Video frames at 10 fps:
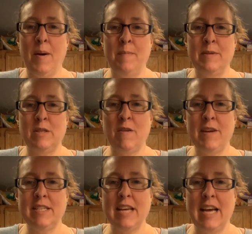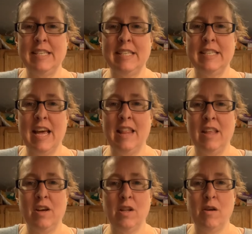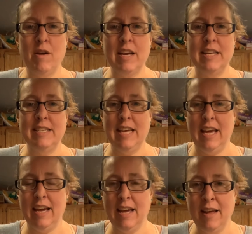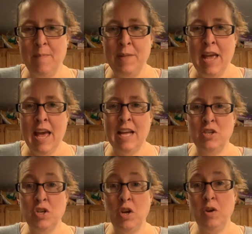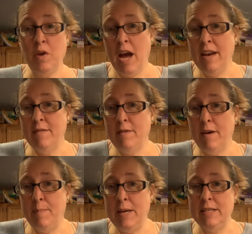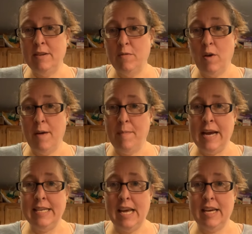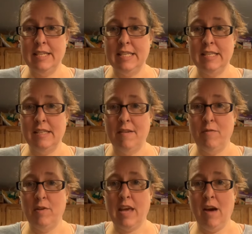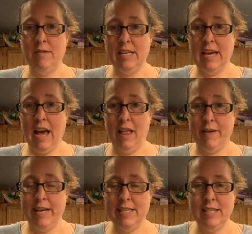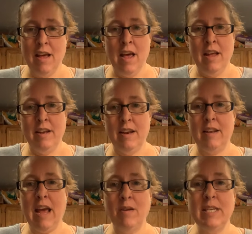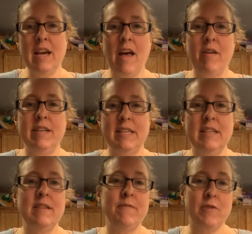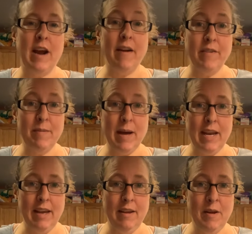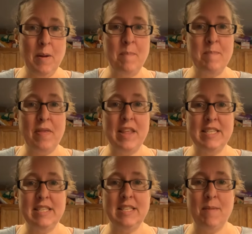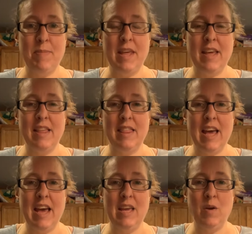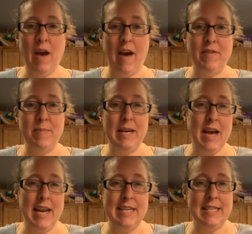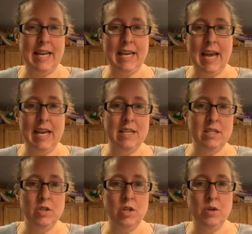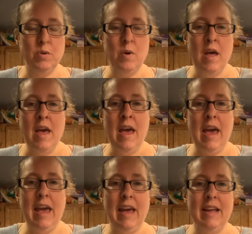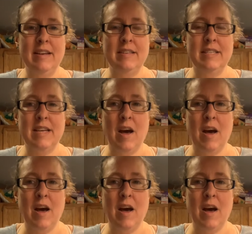serving sizes and the caloric intake and show you kind of a piece of what my day consists of with counting calories. And counting calories isn't for everybody, but this is something that you have to be kind of dedicated to do and